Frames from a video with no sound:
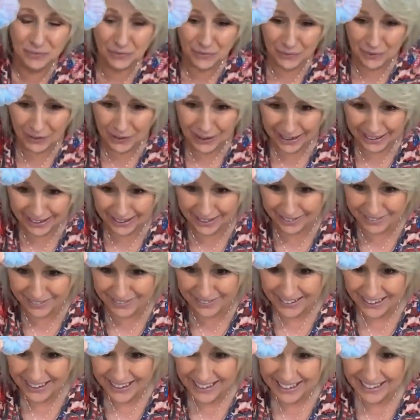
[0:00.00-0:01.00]
before I
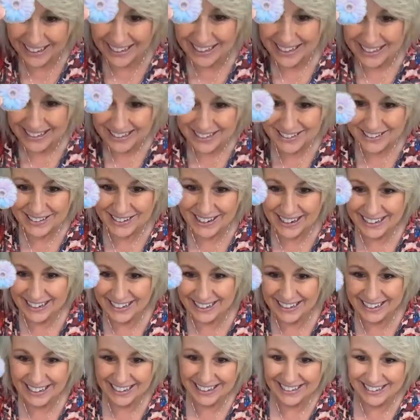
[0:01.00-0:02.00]
go
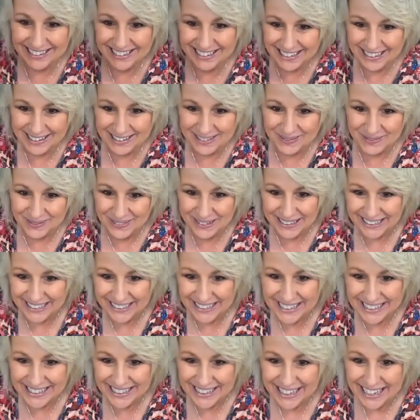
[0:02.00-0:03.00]
trying to get a tater
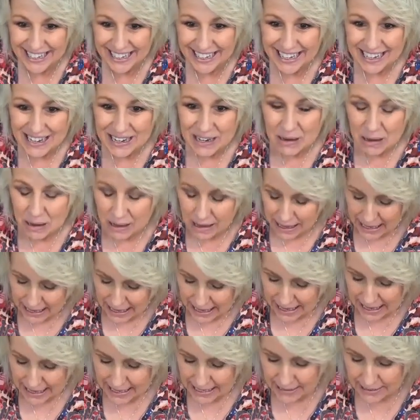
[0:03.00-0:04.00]
bus.
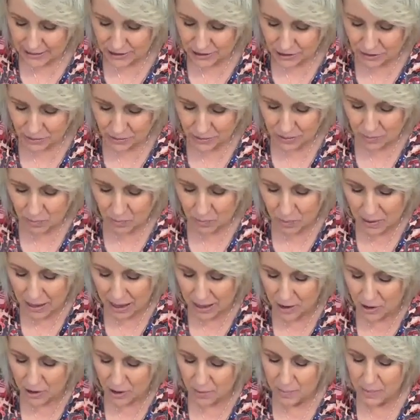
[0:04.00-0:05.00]
He's doing
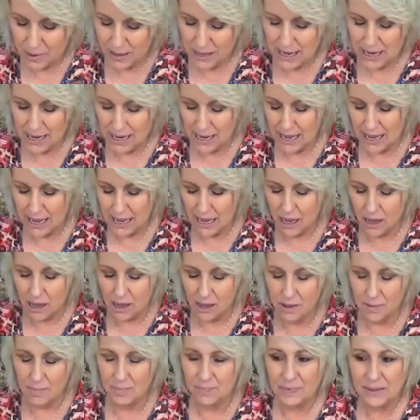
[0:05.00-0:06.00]
better, but
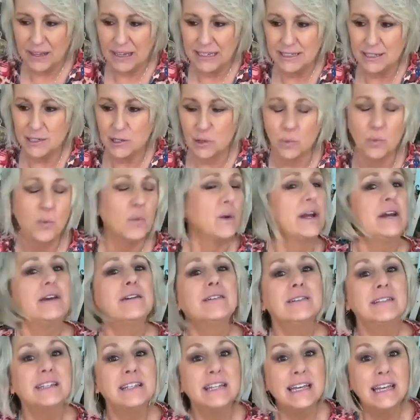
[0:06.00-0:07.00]
um, it's a
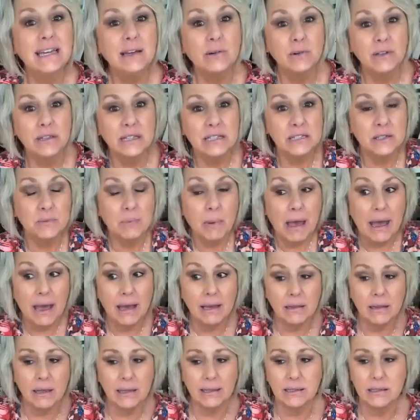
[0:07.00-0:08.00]
weird thing with his
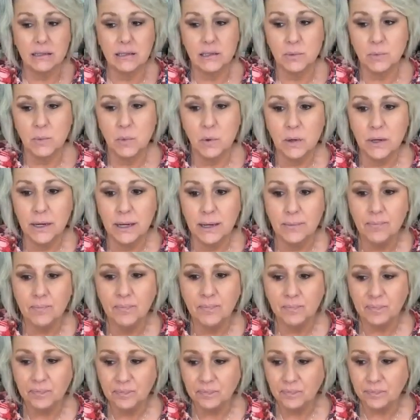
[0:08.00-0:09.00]
back. Like this
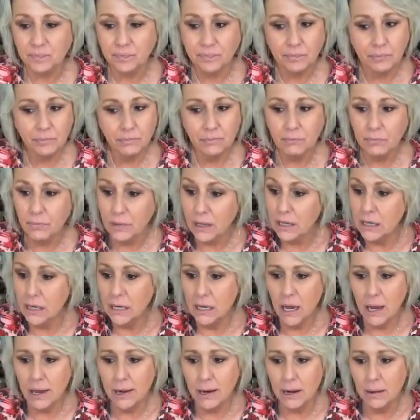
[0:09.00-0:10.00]
morning,
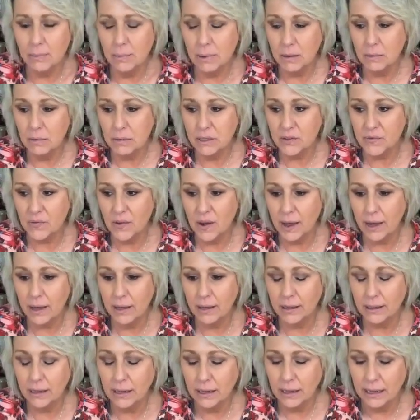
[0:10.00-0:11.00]
he got up, he was
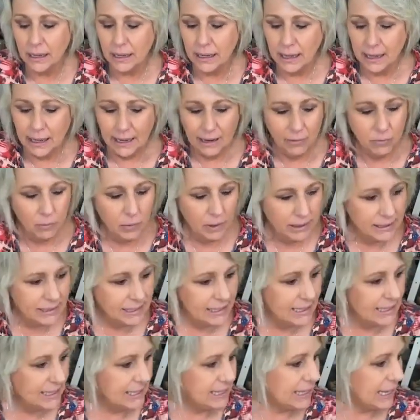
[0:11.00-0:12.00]
fine. And what
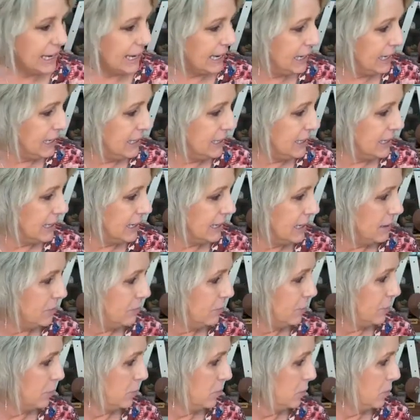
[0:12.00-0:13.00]
did he say he did? He
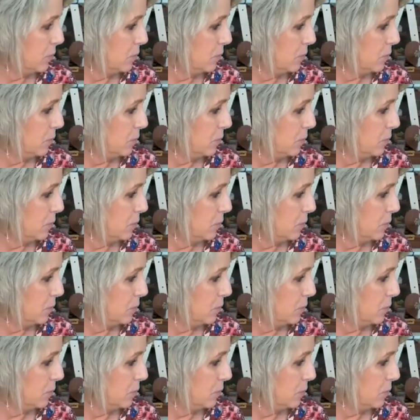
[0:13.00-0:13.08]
